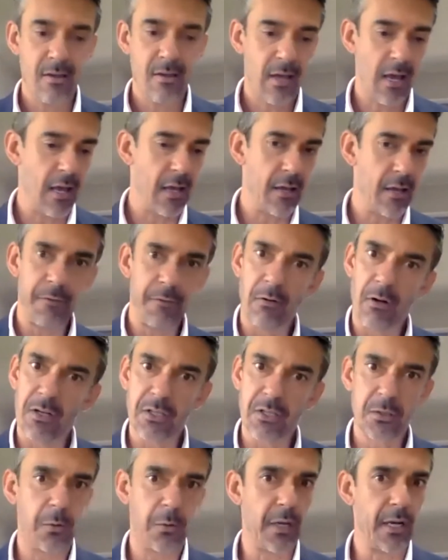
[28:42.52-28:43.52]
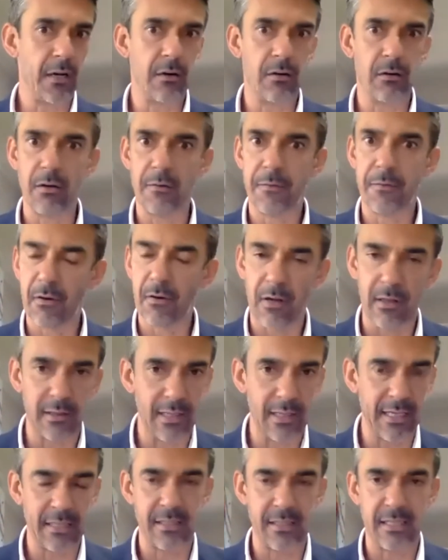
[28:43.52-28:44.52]
if you're on Twitter or if you're on
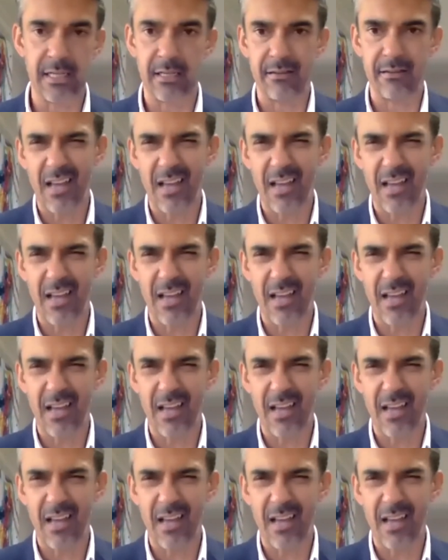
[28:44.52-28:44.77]
LinkedIn,